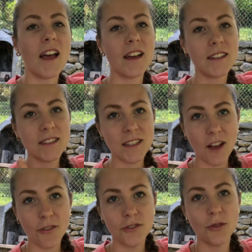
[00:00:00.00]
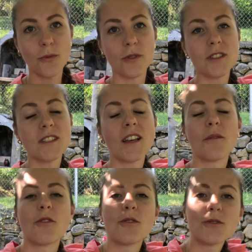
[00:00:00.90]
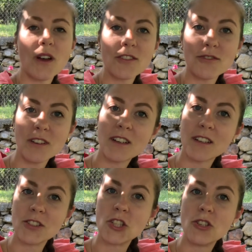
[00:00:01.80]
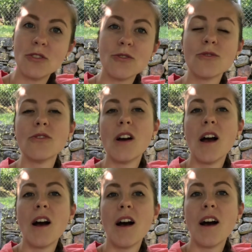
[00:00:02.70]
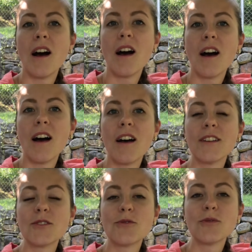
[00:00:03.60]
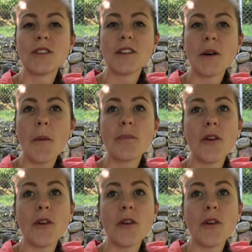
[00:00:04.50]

and afterwards I'm going to actually continue to the